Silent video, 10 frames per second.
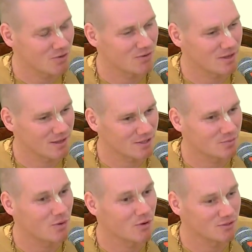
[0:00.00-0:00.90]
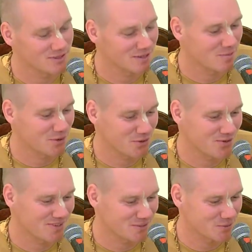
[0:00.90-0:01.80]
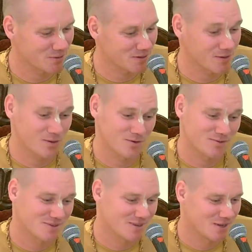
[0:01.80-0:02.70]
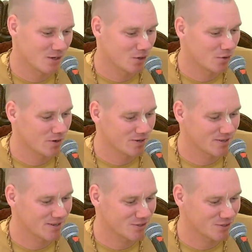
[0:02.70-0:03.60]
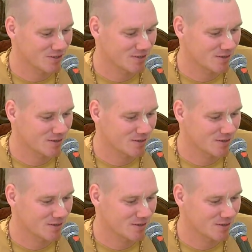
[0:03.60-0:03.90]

expose the impurities within those who are conditioned.